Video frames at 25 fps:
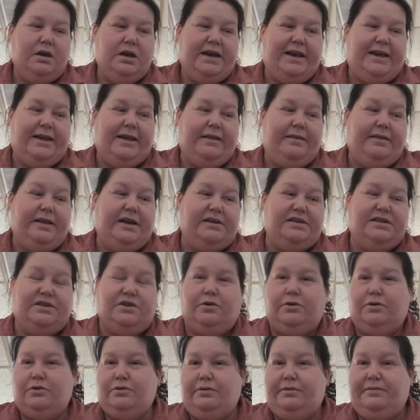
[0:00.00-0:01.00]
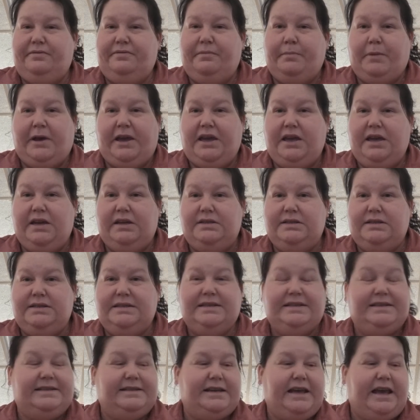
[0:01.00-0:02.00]
and that's not good for my kids
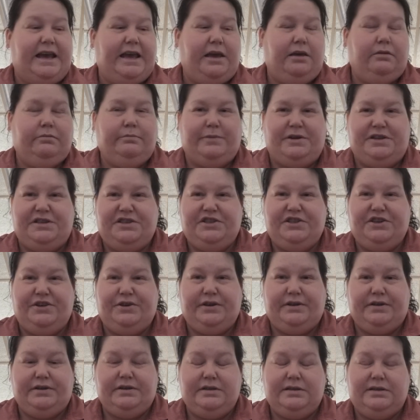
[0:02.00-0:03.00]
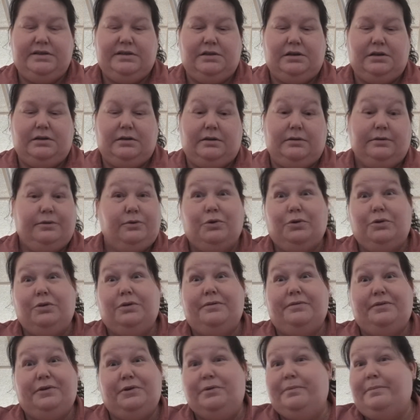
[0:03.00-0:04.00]
to see, my students, all
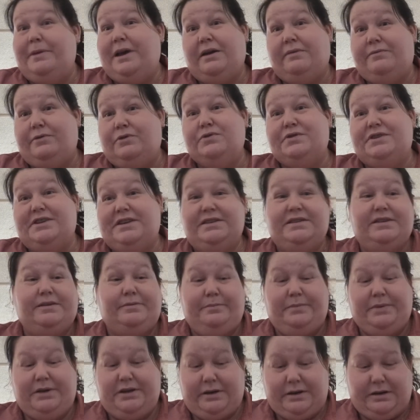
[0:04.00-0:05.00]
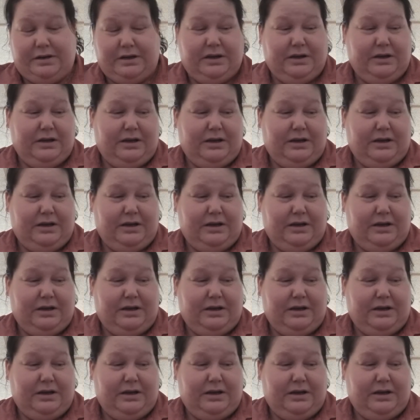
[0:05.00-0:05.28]
of whom have autism, and